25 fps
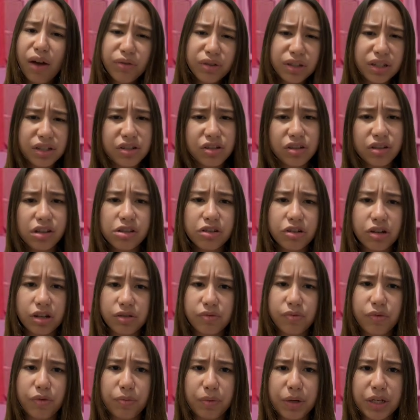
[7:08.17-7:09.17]
digital
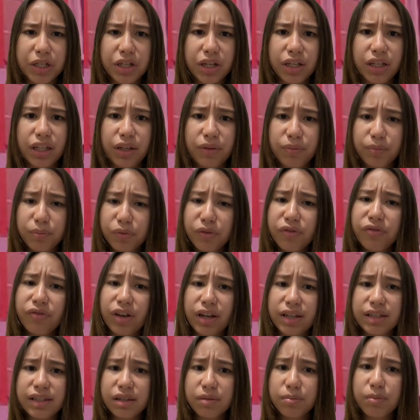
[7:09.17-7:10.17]
transformation improves
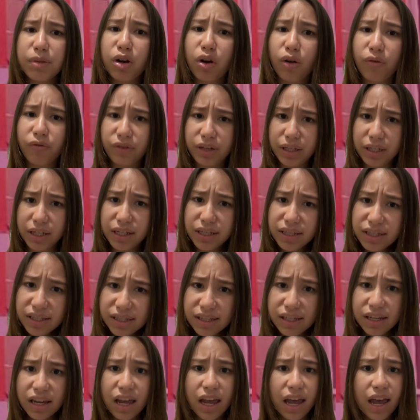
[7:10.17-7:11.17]
customer convenience,